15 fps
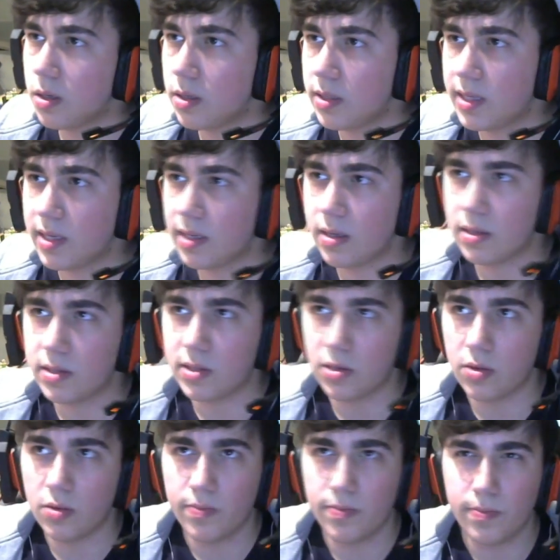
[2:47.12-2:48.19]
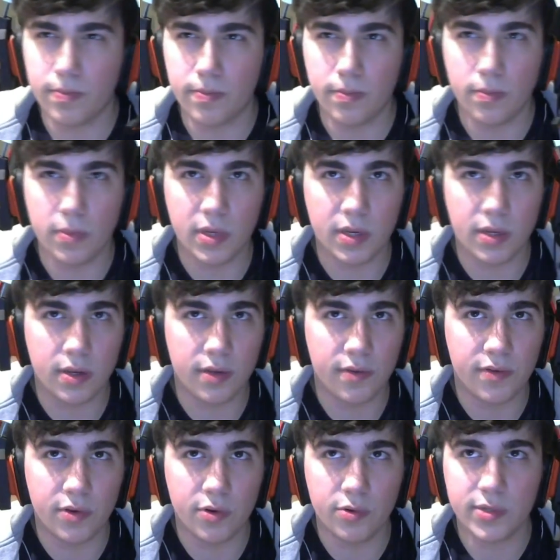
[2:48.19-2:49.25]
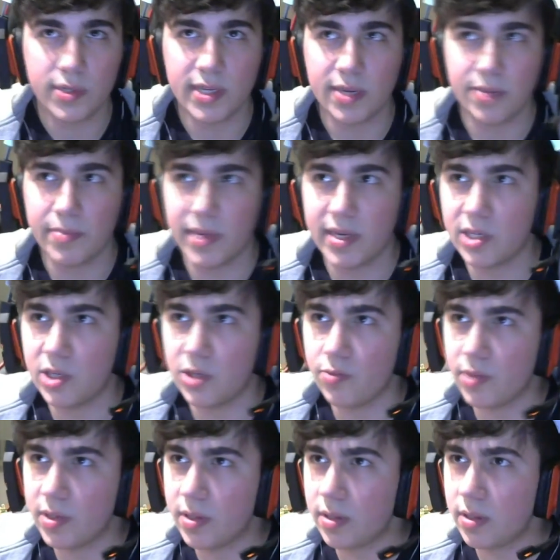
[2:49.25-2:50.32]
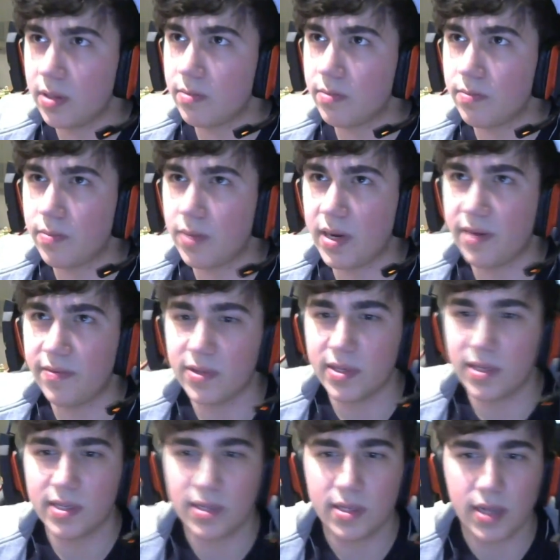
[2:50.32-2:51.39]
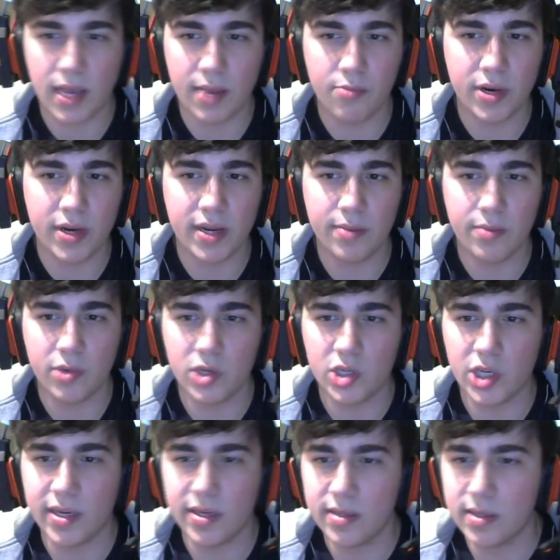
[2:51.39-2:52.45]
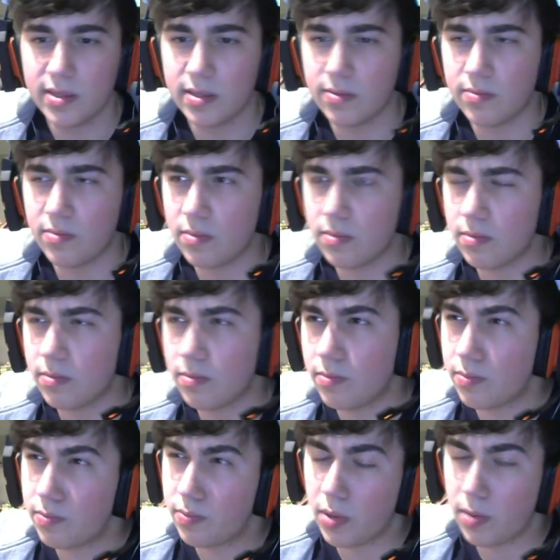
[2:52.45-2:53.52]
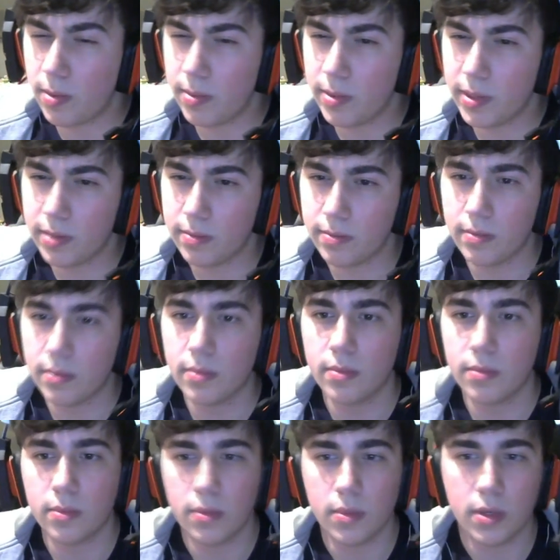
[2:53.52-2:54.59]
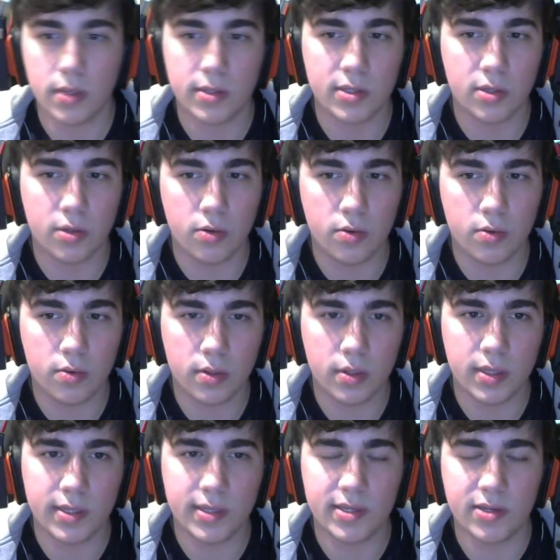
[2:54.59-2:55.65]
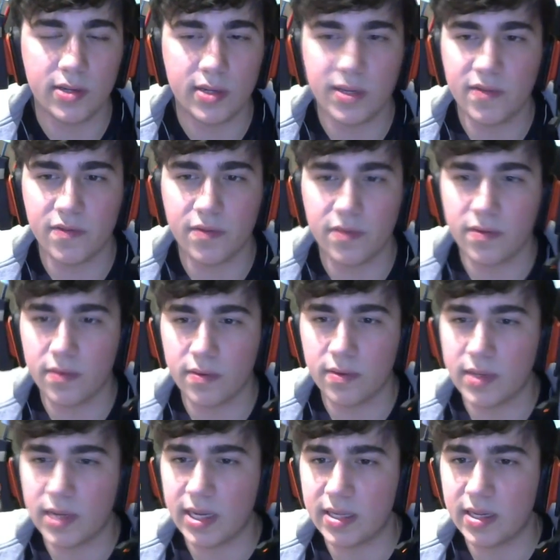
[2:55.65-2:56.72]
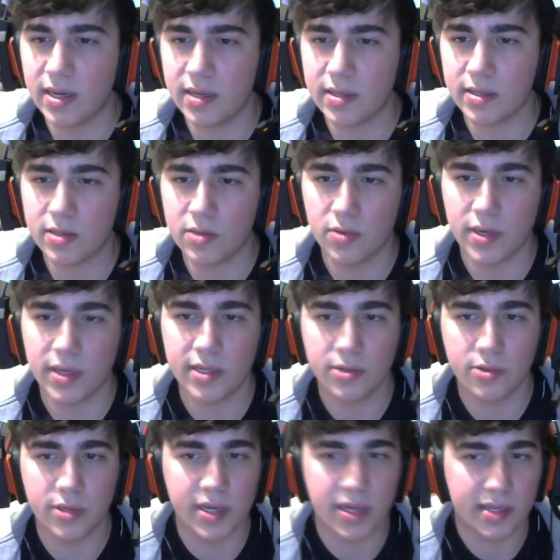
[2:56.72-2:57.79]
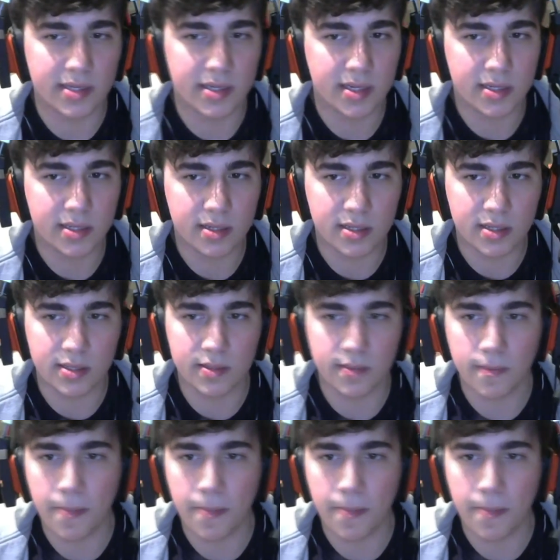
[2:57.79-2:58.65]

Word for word: The, so if you lose that match, you will play versus MYM or Giants, probably. So it's not even that hard to get into the LCS this season